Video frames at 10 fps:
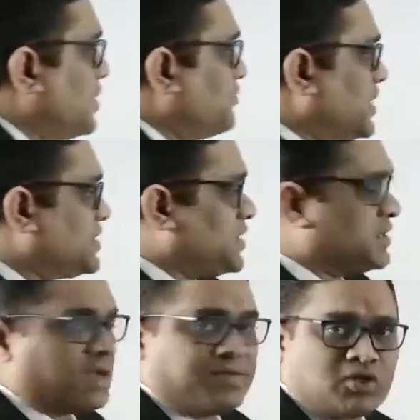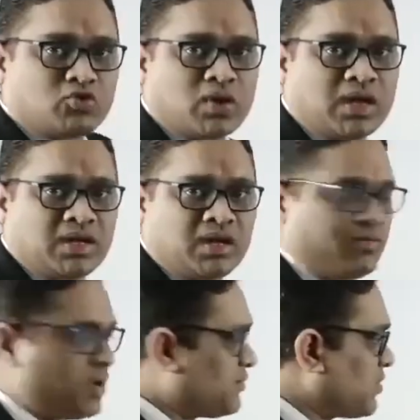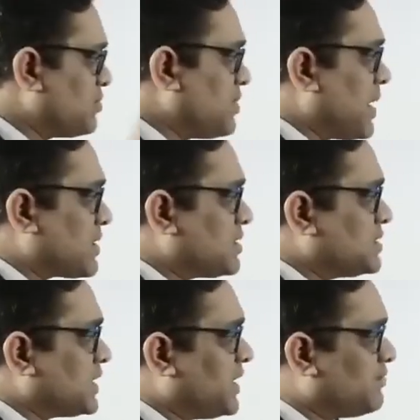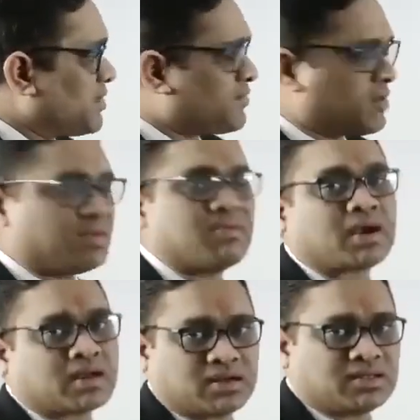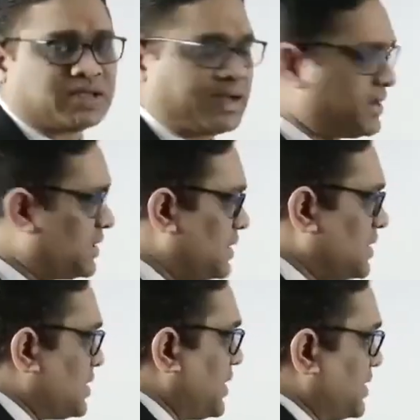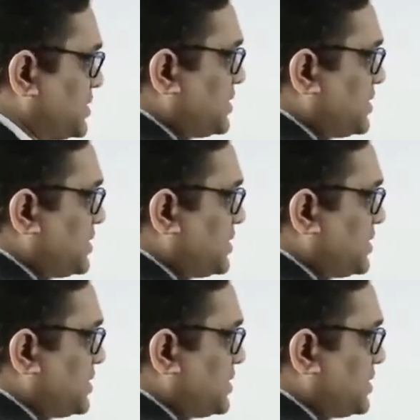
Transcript: every gene is having two allele, one from the paternal side, one from the maternal side, right?